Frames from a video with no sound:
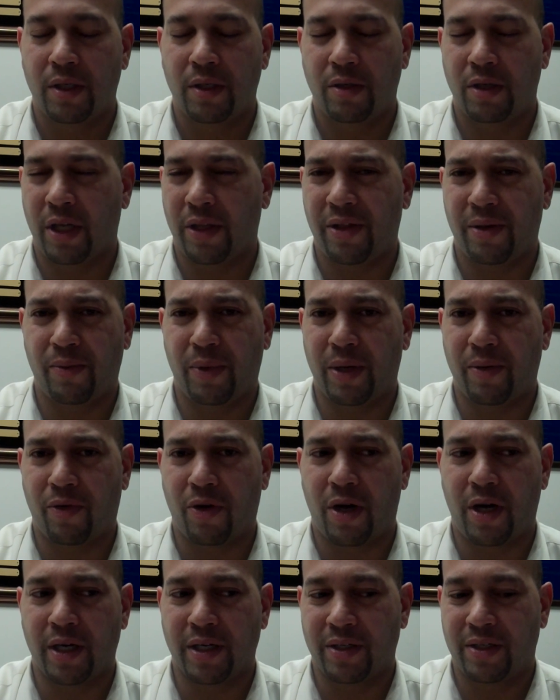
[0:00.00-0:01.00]
nothing went
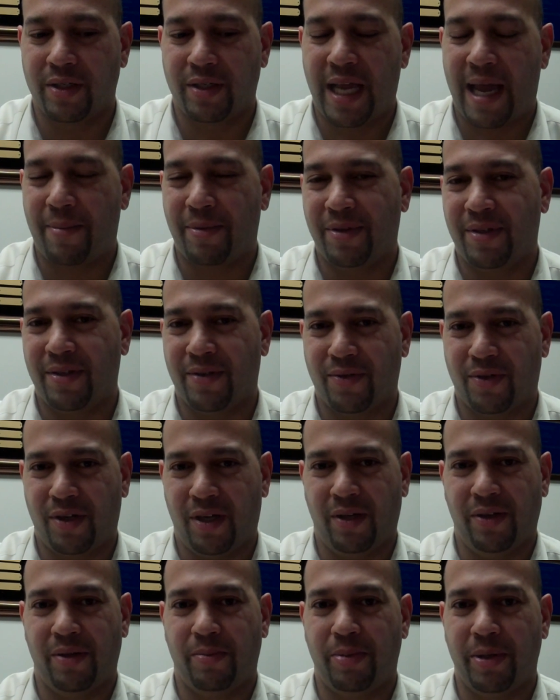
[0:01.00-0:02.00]
wrong. It just happened to those
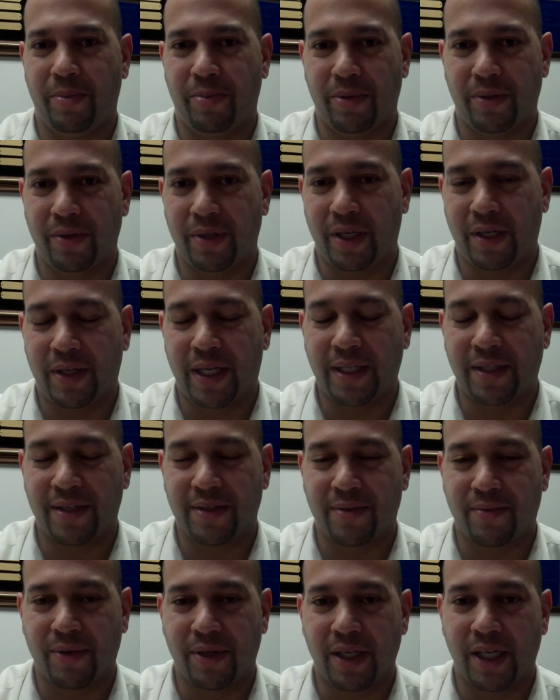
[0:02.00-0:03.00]
colored people. That
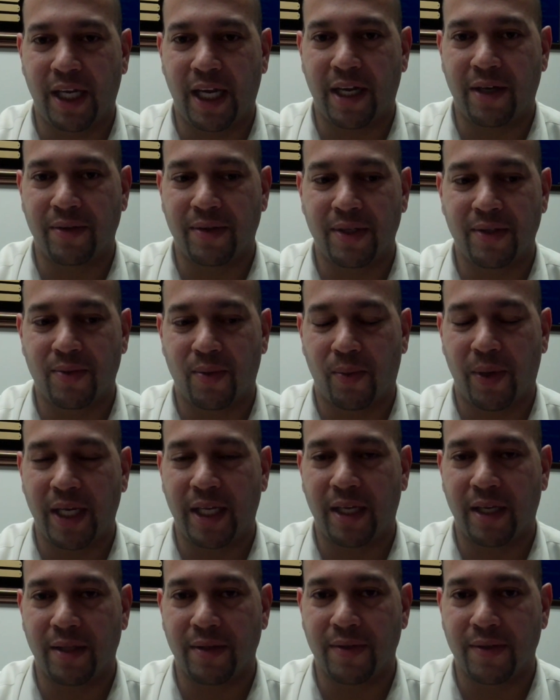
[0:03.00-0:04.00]
doesn't really count. These are
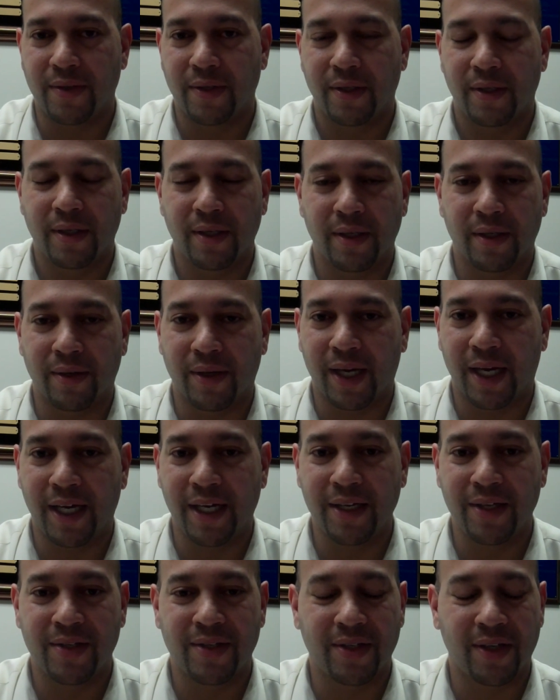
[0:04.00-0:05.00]
white kids.
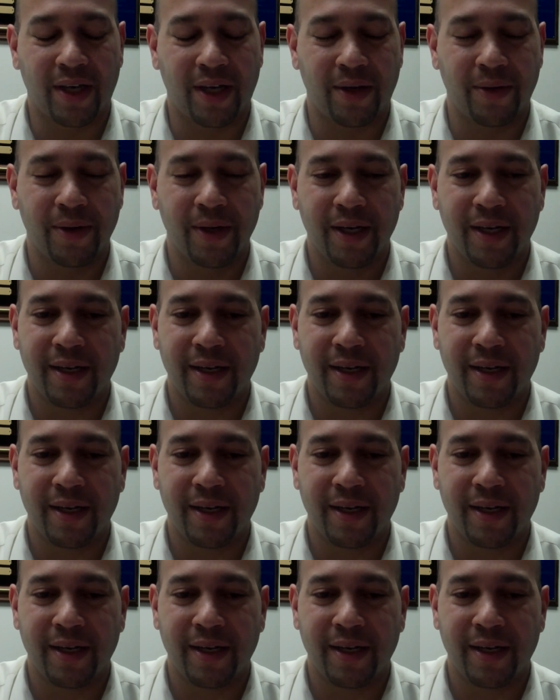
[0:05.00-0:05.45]
Okay, so